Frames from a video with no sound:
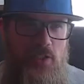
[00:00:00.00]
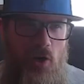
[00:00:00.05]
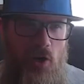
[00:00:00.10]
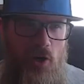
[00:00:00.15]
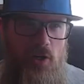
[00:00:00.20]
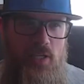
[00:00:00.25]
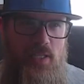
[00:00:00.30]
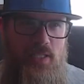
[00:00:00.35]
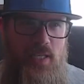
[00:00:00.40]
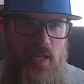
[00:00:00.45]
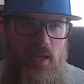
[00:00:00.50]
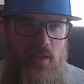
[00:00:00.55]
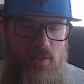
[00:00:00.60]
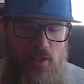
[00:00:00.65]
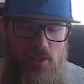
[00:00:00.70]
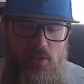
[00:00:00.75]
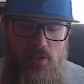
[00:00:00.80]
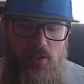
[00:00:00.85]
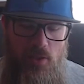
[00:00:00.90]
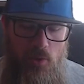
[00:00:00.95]
hard to say on
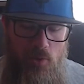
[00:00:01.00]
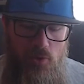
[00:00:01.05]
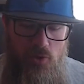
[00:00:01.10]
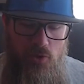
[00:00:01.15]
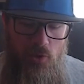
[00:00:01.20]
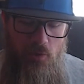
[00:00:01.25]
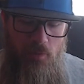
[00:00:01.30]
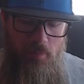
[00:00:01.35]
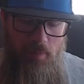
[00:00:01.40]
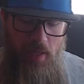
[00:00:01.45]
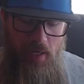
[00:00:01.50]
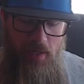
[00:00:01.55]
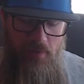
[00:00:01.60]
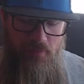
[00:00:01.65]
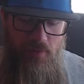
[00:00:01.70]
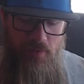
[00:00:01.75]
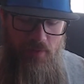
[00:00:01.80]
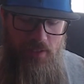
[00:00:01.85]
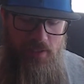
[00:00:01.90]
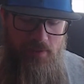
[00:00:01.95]
the social
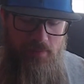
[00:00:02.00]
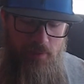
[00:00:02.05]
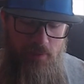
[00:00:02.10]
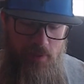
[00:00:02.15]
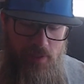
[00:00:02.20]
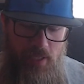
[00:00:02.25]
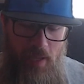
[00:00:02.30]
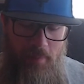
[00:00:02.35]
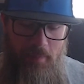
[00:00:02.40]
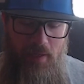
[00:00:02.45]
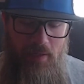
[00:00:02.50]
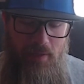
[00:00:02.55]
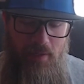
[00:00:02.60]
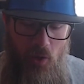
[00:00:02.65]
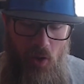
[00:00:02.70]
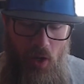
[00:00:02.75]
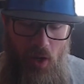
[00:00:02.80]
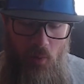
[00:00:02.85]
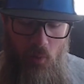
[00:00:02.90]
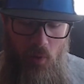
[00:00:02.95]
benefits per se. I mean,
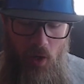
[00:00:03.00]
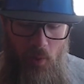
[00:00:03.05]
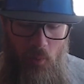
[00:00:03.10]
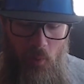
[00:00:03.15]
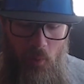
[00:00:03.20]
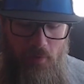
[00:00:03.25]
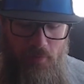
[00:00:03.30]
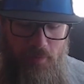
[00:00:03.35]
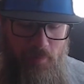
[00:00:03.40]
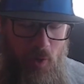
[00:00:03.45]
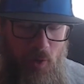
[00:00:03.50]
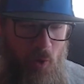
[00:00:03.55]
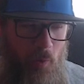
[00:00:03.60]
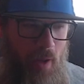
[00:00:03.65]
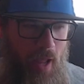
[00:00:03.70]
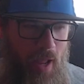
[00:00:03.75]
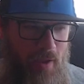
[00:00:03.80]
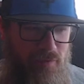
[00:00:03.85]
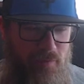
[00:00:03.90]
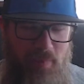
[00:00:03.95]
I work from
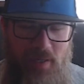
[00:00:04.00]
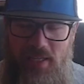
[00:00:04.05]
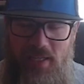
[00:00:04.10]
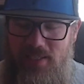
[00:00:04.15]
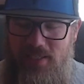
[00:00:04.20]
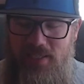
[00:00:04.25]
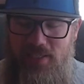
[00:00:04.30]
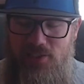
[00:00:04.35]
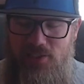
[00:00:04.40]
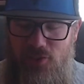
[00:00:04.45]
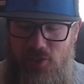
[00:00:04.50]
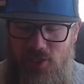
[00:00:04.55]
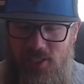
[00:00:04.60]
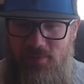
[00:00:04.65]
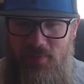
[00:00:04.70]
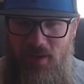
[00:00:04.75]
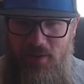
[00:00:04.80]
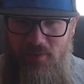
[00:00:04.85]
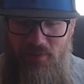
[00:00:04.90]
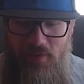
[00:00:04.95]
home, everybody sees
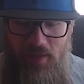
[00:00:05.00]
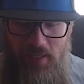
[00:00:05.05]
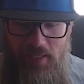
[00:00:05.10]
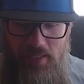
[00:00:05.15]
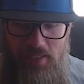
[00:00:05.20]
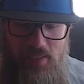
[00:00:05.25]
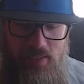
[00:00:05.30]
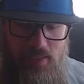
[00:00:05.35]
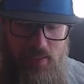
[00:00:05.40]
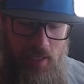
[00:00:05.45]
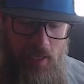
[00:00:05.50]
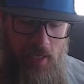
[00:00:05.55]
just my face.